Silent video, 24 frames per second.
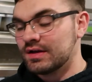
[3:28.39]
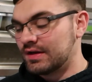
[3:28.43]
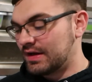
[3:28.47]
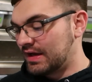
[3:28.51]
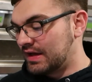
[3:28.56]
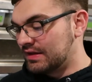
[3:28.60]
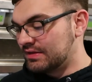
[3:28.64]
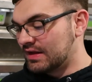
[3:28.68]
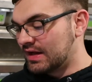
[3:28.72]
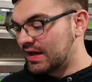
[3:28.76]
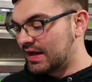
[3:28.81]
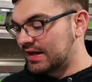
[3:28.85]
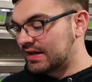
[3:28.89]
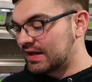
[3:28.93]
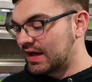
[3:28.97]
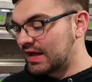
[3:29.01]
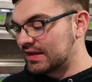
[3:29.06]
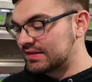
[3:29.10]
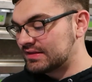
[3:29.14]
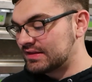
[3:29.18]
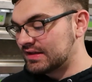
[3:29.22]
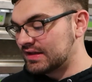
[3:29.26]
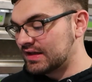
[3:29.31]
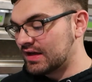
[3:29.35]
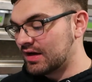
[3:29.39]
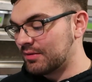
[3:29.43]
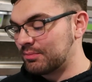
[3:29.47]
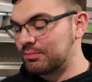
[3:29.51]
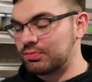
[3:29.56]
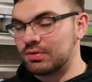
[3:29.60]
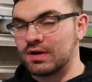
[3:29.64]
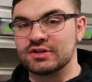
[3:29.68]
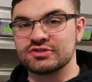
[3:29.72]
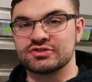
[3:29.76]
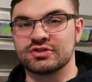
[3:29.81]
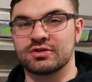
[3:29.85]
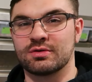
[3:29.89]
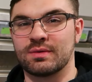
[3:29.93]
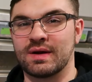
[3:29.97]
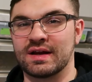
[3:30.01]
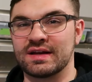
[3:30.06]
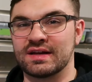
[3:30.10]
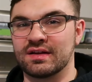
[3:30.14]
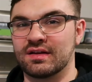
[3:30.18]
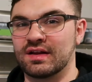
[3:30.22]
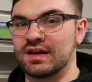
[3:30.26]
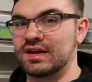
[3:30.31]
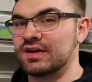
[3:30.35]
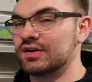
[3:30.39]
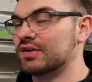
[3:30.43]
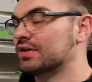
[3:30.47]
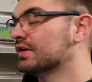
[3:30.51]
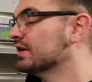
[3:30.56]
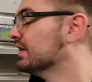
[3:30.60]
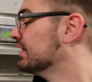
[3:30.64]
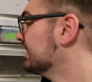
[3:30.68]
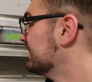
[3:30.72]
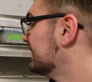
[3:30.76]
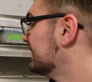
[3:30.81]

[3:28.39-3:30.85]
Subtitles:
and then I got the pressure regulator.